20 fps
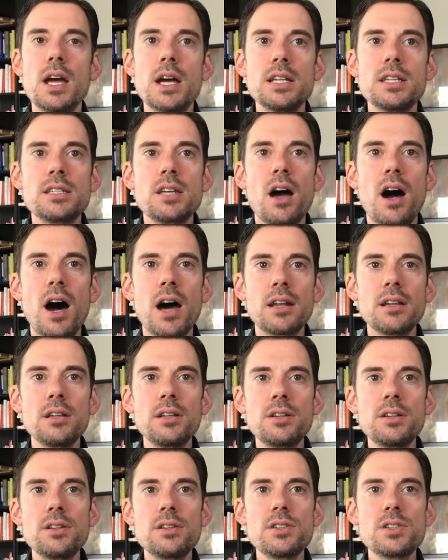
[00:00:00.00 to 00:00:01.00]

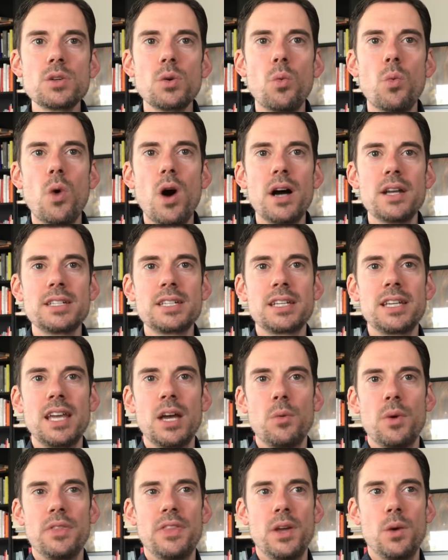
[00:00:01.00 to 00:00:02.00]
Toddlers want to get
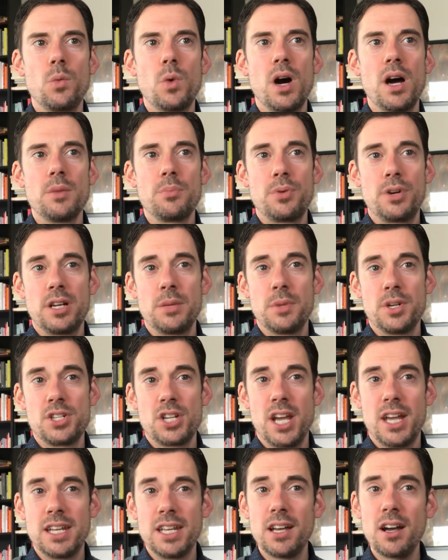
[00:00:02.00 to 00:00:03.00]
what they want pretty much
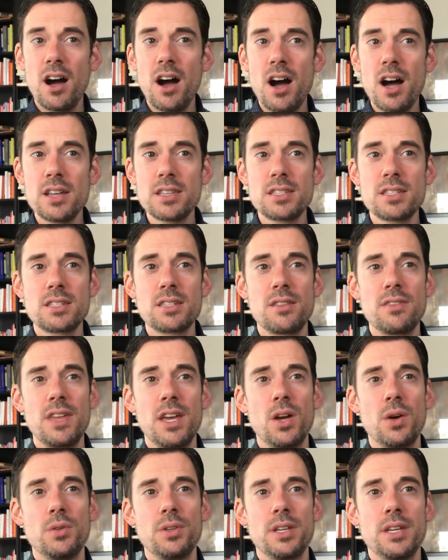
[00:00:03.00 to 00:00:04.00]
at any cost. They
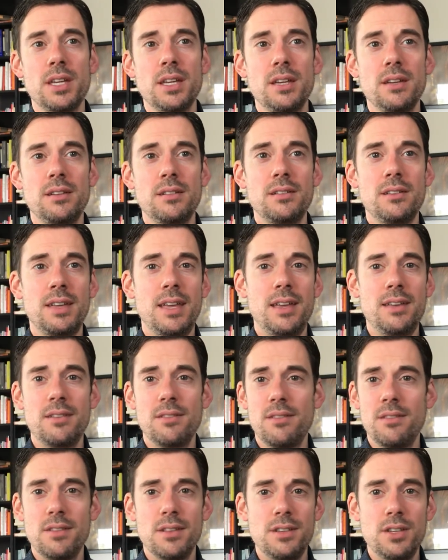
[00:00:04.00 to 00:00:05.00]
only,
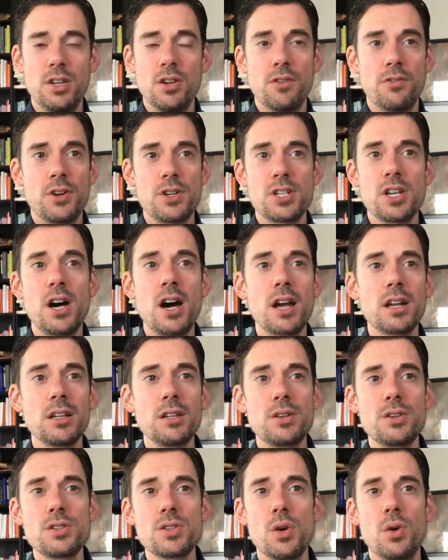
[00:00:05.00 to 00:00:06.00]
for
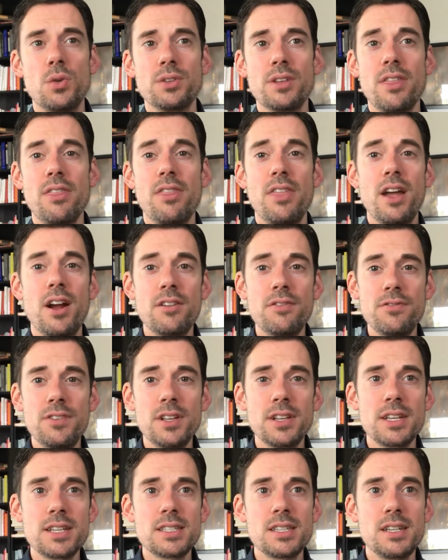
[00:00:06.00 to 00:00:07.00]
toddlers, only their
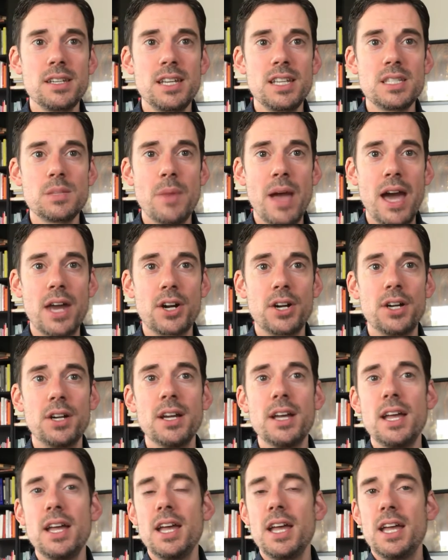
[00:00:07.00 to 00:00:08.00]
feelings and needs matter.
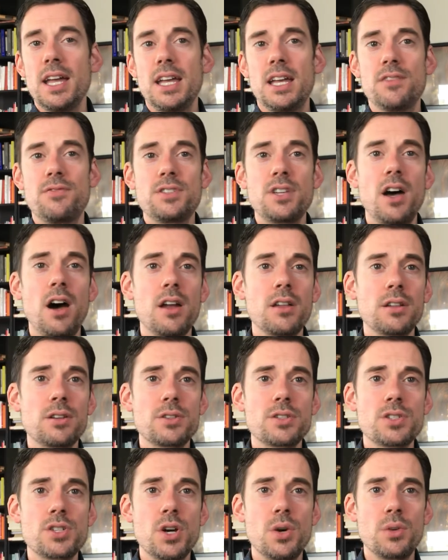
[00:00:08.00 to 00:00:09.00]
If
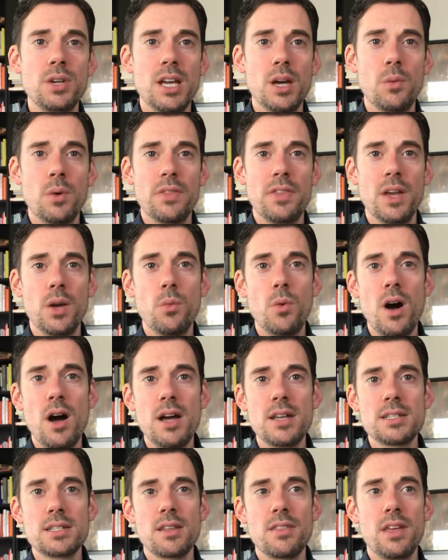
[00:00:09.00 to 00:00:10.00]
toddlers don't get what they
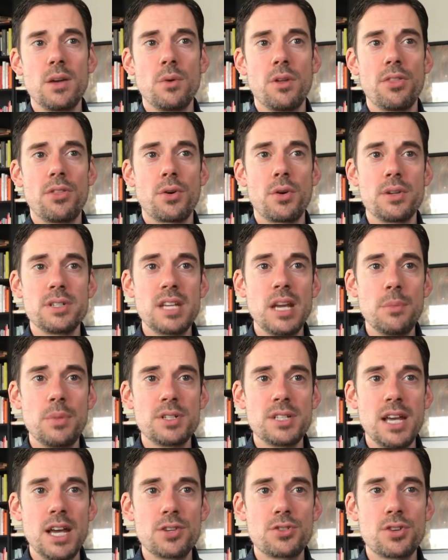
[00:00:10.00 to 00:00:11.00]
want, they will throw a temper
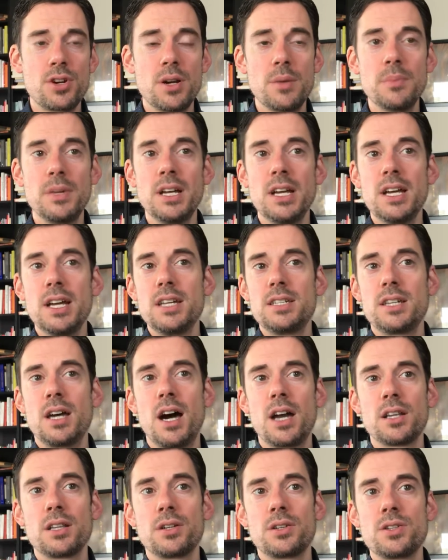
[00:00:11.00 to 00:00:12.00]
tantrum.
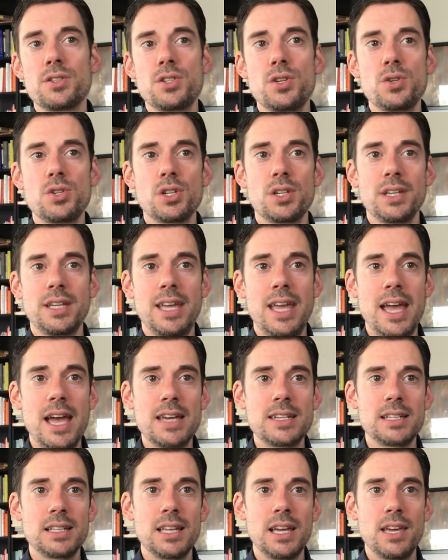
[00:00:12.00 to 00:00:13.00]
Toddlers usually
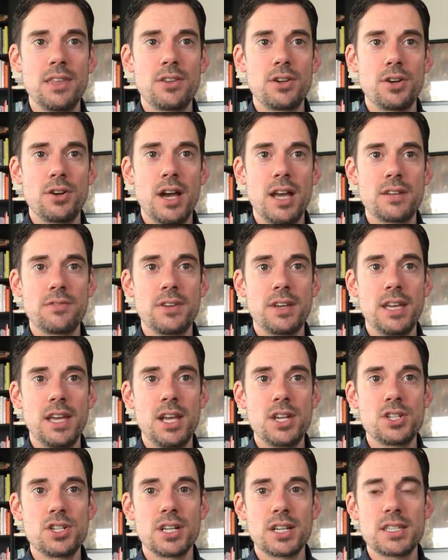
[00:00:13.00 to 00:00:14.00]
can't delay their
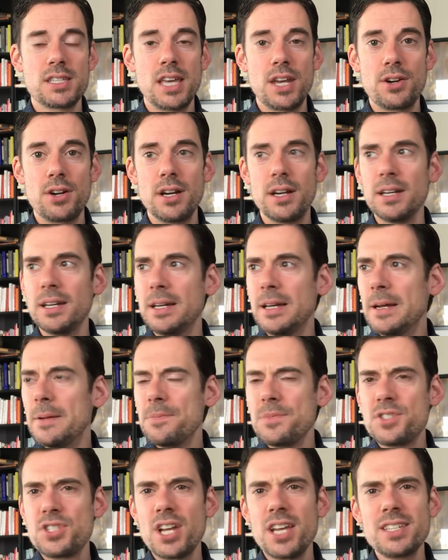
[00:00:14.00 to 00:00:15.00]
gratification, etc.
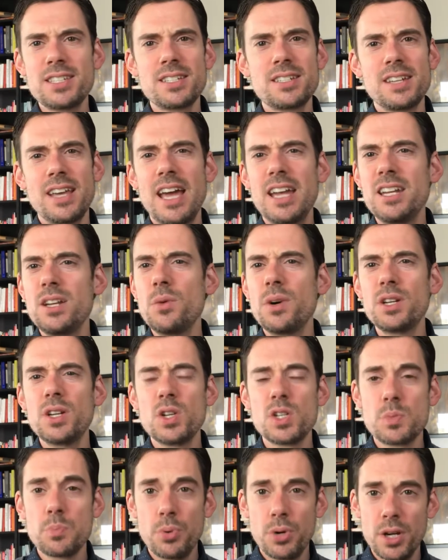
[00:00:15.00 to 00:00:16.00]
Just anyone
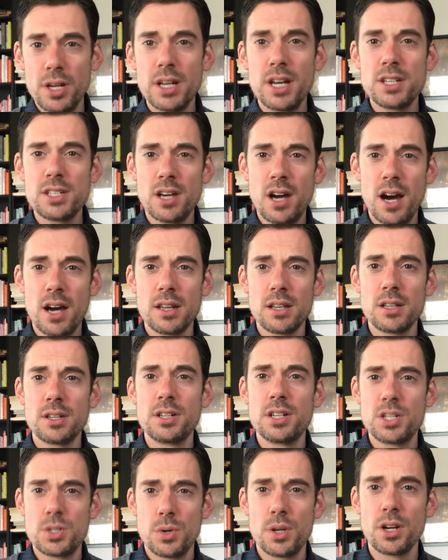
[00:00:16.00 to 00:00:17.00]
who's put a toddler
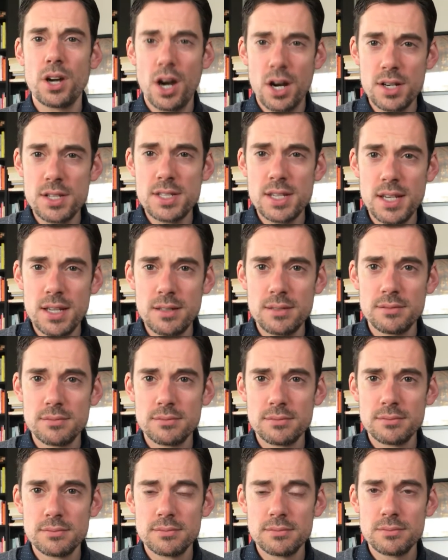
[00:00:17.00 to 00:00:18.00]
into a car seat
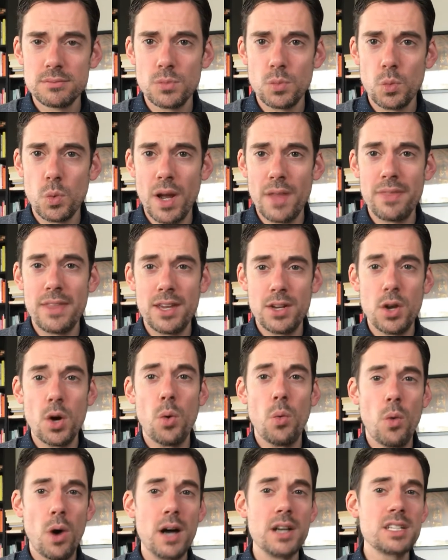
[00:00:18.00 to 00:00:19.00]
when they
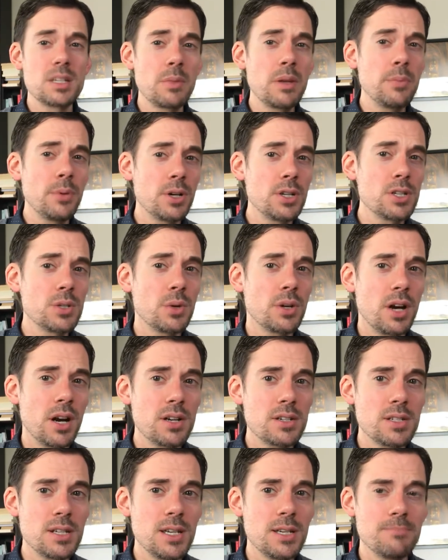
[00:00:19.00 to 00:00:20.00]
don't want to be put into a car
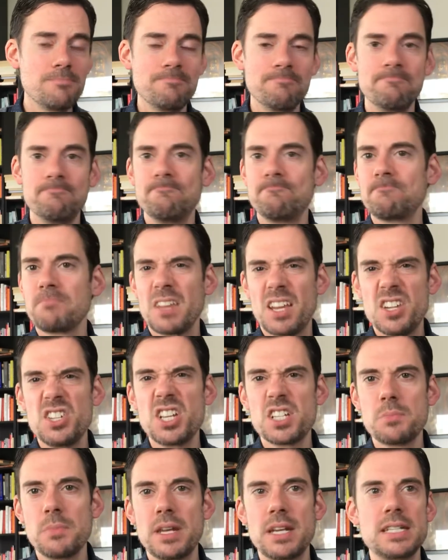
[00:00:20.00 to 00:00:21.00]
seat,
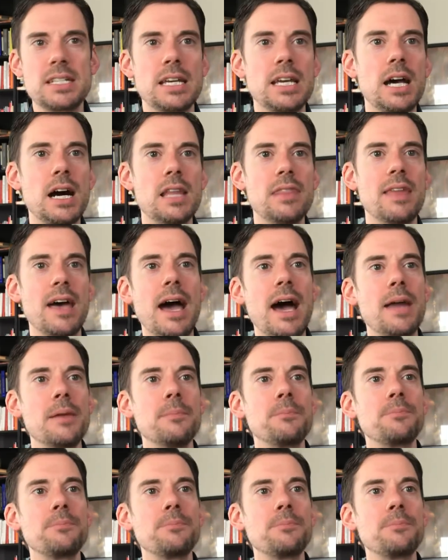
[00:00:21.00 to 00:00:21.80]
just meditate on that.